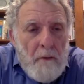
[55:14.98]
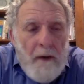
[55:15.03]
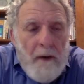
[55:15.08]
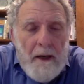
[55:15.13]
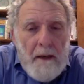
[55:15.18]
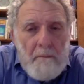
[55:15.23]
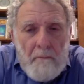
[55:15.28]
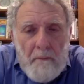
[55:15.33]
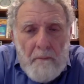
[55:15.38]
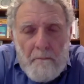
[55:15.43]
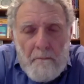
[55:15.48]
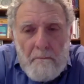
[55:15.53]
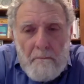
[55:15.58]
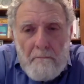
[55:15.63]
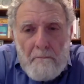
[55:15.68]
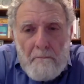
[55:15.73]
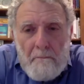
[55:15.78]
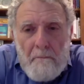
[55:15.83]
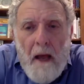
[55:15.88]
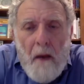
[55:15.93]
right.
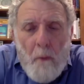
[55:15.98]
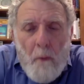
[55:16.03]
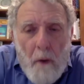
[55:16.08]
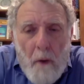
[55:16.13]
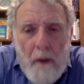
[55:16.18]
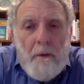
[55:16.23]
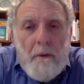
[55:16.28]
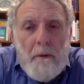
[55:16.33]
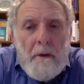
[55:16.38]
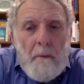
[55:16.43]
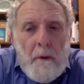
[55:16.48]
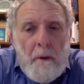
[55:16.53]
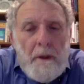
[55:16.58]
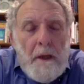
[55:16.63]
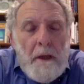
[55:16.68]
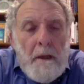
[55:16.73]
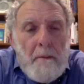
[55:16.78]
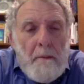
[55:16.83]
One of the reasons we did the